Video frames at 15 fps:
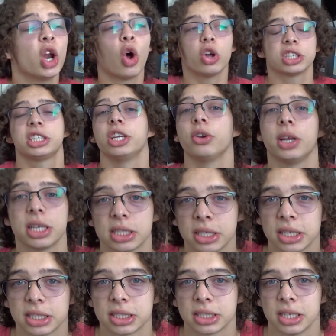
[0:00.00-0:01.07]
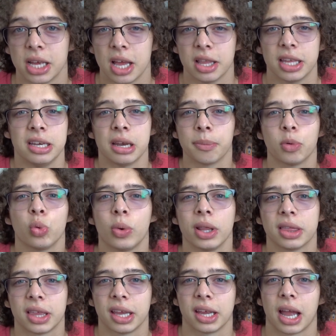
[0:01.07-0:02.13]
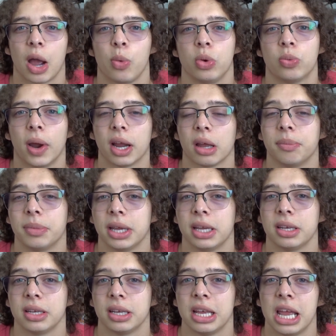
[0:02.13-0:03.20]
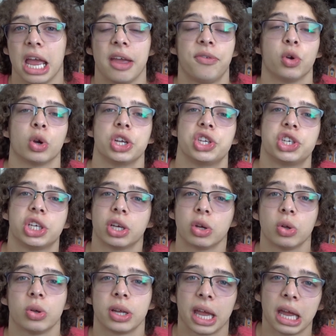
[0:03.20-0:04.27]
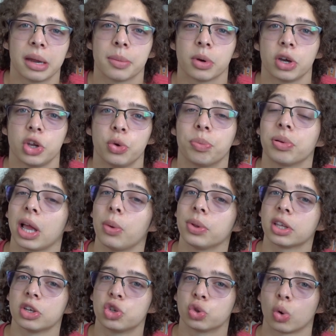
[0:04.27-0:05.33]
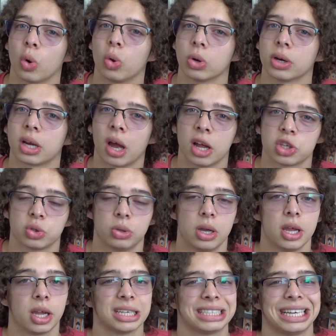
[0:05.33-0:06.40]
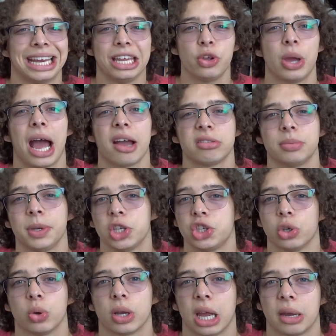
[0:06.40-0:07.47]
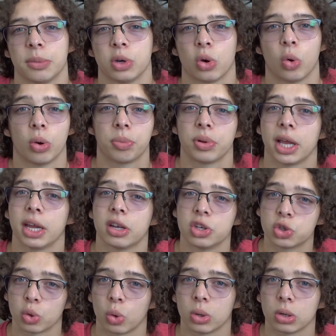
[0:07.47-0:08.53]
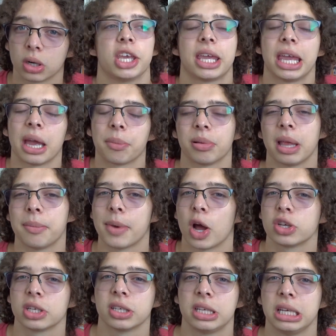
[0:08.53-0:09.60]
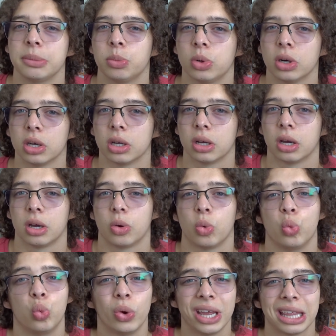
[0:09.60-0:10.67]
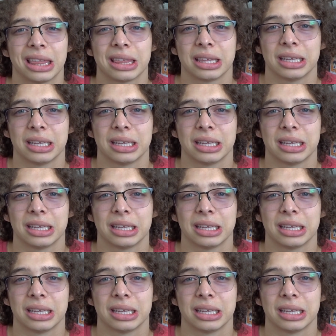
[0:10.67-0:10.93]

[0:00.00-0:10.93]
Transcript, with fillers: all seriousness, the number one thing I would recommend if you're a chill gamer, you play with controller and console, because you have to be a chill gamer or play controller. You can't play mouse and keyboard with